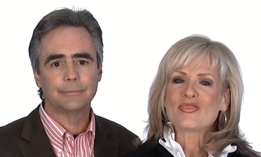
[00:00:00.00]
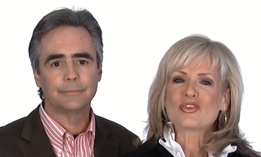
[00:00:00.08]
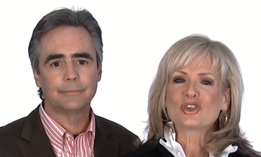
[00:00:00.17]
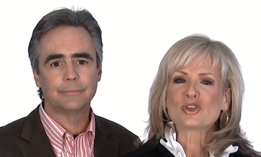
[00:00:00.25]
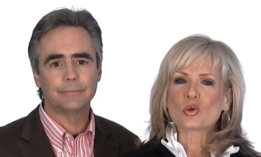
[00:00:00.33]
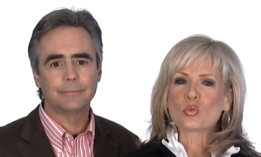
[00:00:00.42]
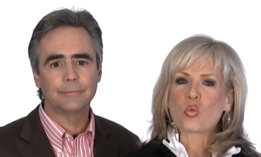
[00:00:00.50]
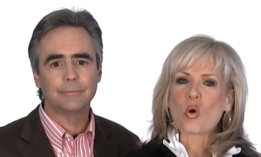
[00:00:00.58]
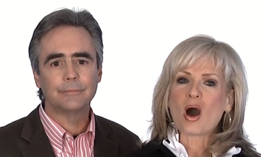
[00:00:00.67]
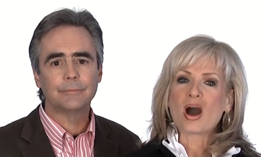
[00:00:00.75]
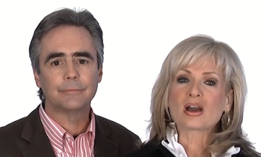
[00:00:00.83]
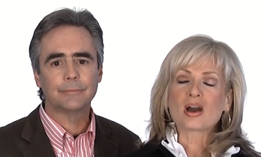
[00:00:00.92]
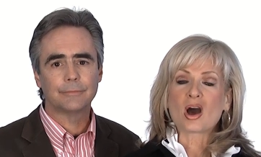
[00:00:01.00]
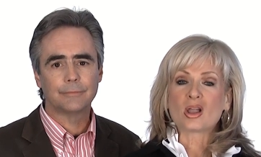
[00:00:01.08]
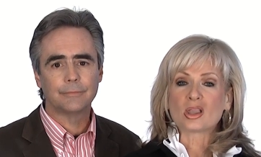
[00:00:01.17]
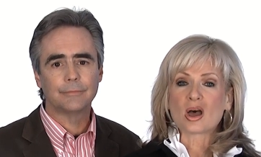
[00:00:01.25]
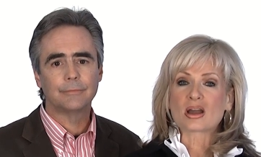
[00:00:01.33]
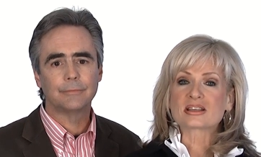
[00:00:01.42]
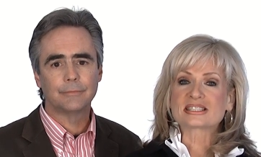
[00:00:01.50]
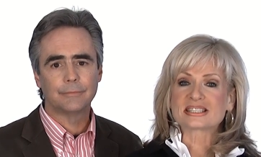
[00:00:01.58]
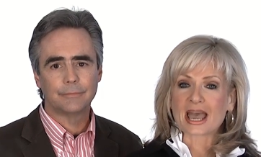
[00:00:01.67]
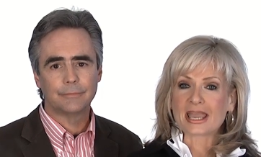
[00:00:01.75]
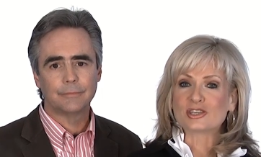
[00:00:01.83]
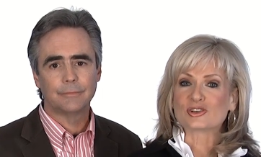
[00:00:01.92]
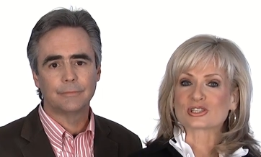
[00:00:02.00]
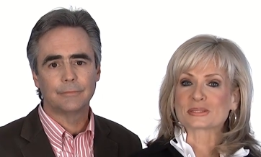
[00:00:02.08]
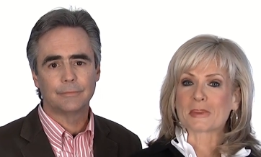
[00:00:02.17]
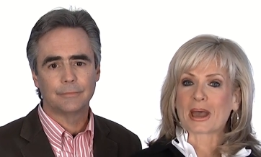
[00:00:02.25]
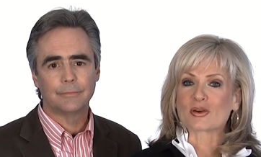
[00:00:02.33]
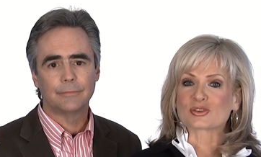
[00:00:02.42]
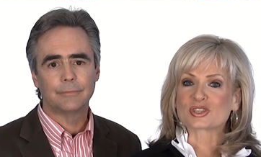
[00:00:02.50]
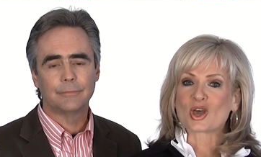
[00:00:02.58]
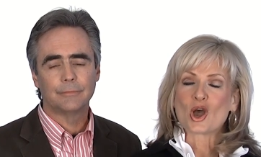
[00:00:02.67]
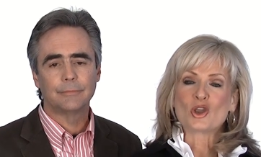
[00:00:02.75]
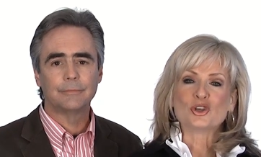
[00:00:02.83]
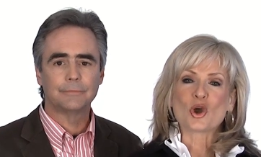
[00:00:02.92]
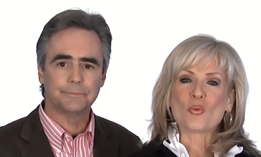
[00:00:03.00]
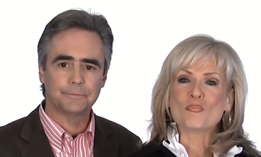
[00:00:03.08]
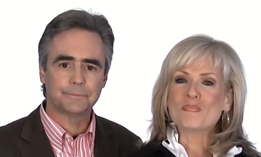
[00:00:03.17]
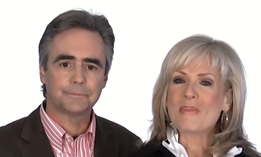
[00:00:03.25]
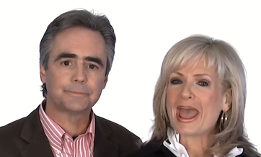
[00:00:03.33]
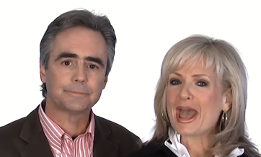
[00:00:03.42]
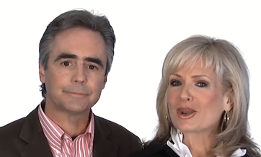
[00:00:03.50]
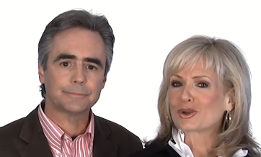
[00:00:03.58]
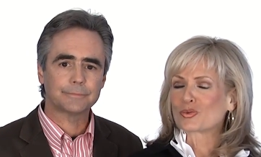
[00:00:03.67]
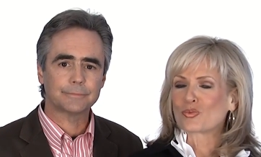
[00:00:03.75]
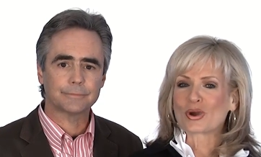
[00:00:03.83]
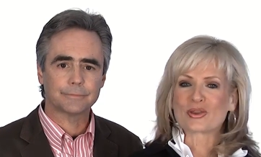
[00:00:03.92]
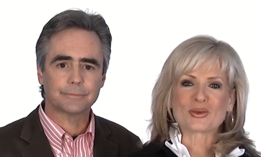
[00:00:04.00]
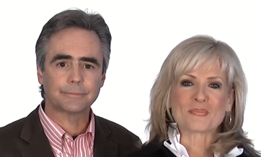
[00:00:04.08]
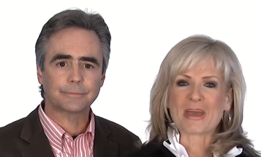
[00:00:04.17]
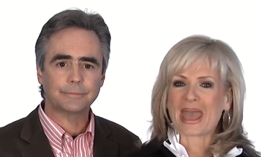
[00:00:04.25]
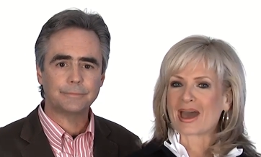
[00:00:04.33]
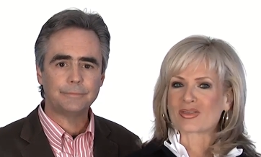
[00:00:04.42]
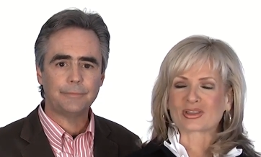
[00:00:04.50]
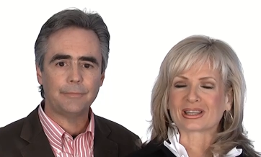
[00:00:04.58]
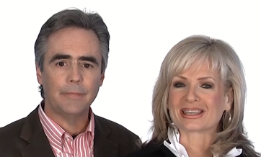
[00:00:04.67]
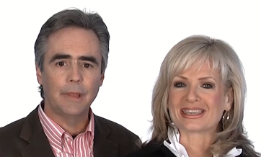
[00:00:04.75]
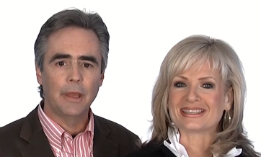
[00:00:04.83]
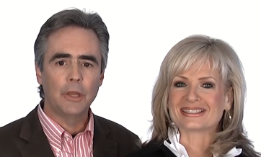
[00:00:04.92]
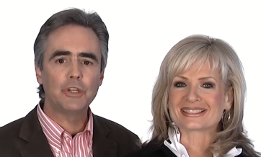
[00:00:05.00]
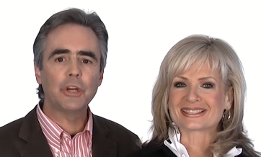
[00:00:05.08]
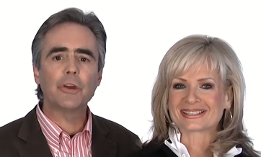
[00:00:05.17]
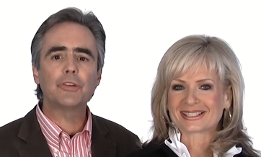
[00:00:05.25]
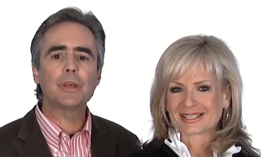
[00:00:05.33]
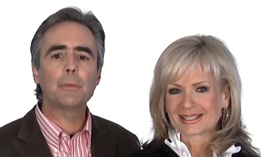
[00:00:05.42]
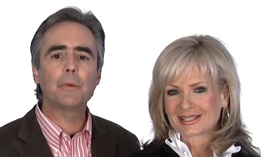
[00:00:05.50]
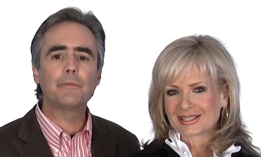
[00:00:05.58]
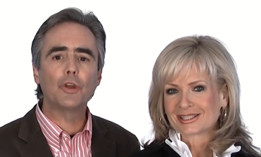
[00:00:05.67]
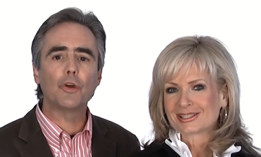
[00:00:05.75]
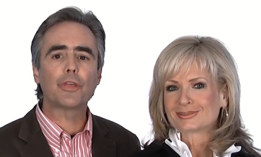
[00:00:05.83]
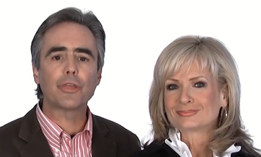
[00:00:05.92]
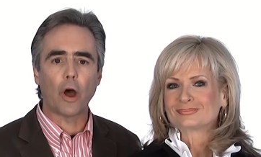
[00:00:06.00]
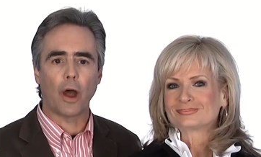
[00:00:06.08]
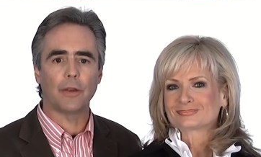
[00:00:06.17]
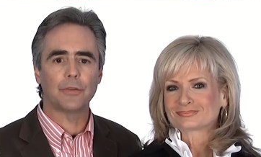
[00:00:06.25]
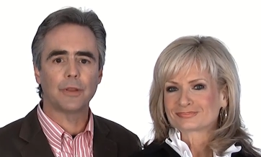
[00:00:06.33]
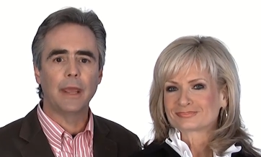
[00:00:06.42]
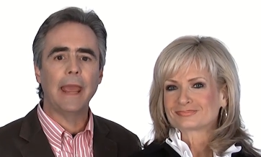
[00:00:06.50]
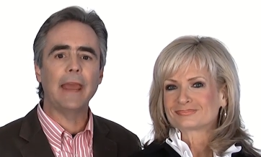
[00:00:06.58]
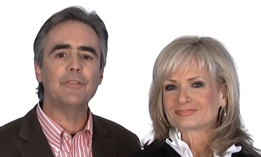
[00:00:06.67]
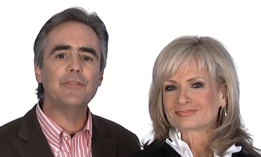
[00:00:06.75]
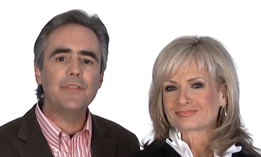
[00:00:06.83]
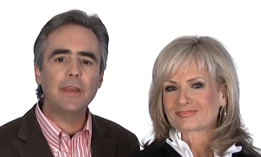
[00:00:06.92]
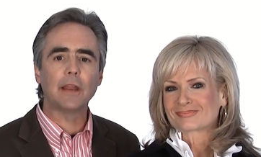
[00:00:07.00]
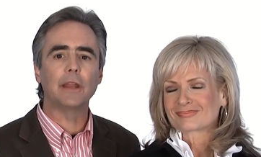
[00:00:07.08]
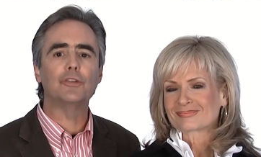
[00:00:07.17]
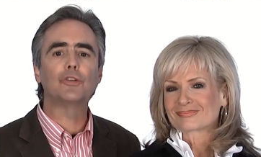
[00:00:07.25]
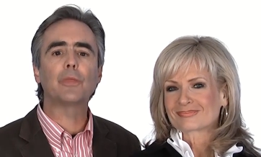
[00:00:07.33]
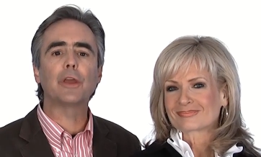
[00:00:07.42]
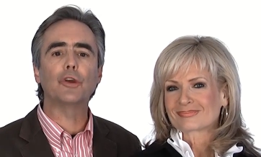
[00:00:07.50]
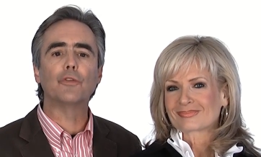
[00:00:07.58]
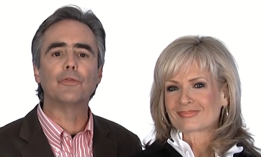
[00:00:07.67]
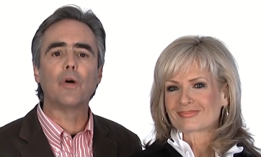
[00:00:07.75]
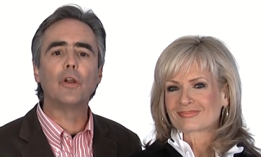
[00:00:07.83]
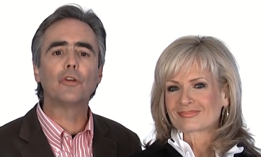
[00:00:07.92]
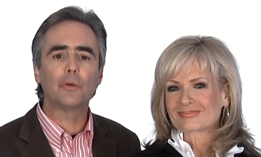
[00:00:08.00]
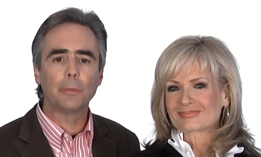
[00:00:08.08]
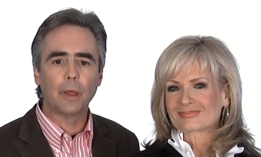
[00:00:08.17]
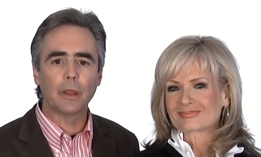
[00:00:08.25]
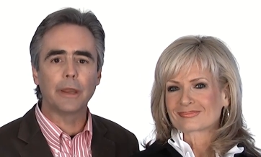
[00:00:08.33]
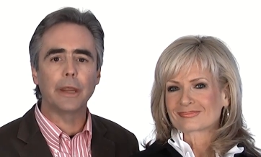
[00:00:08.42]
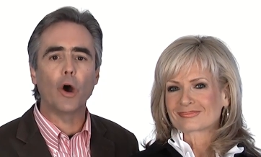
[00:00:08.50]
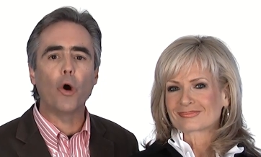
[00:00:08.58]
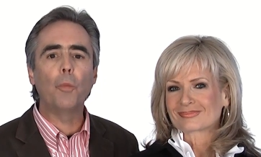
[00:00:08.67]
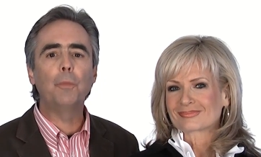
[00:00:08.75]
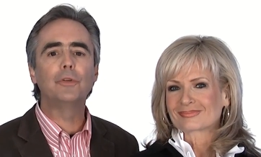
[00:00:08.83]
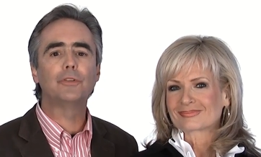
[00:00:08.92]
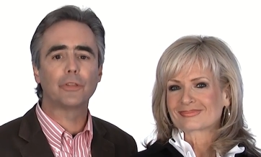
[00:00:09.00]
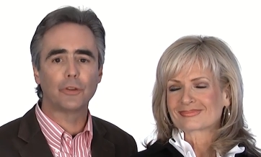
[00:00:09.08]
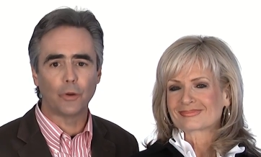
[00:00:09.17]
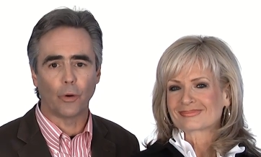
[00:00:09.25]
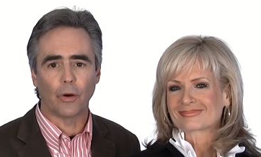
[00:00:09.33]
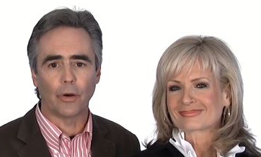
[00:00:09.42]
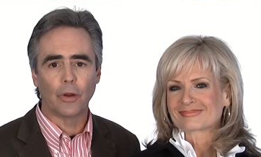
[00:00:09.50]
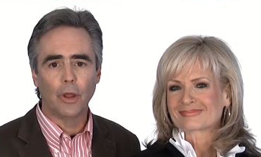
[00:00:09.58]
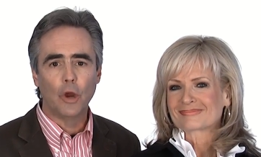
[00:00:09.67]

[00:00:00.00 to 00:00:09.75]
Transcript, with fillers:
Speaker 1: that you'll walk alongside your spouse no matter where the path leads.
Speaker 2: Share some of your thoughts and feelings so that your vulnerability opens the door